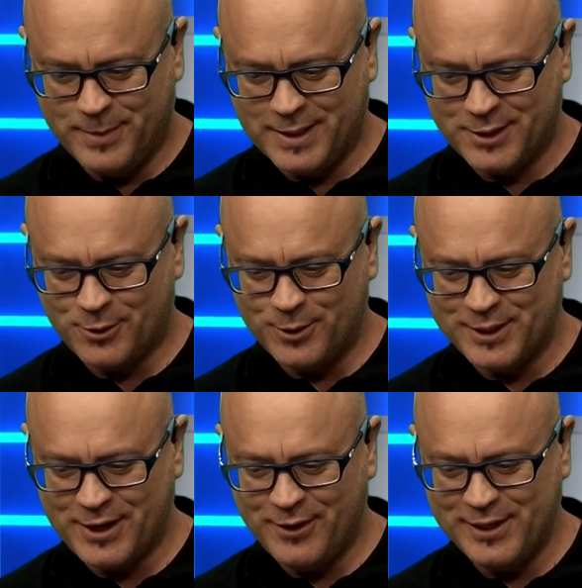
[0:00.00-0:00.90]
But Sean
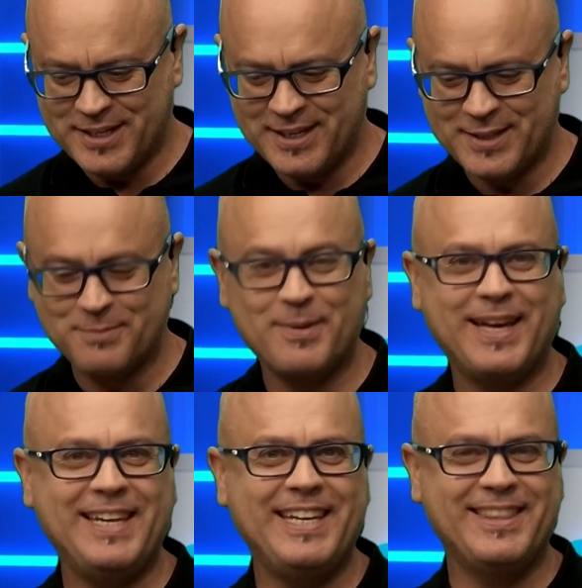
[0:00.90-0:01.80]
Terry says may
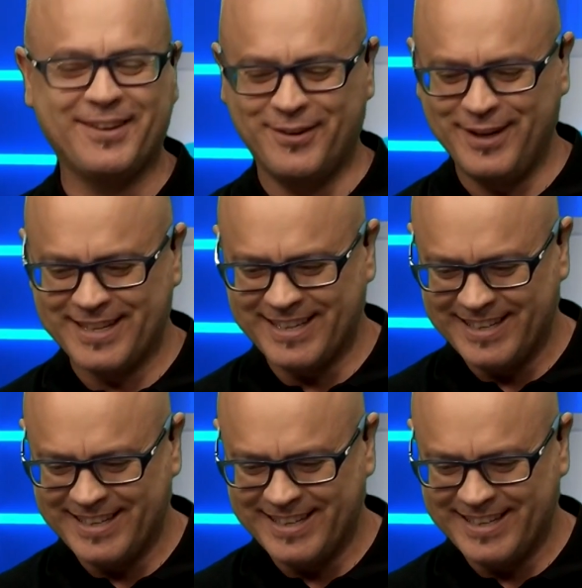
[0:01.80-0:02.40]
need the run.